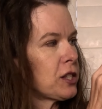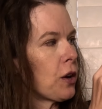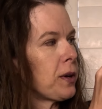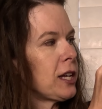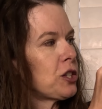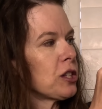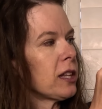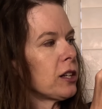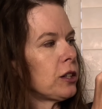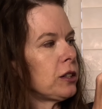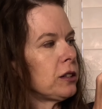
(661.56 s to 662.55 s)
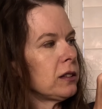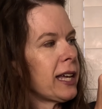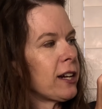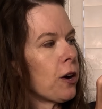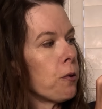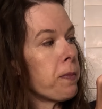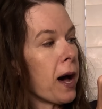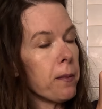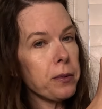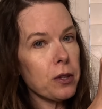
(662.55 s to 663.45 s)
So each little Lego bump,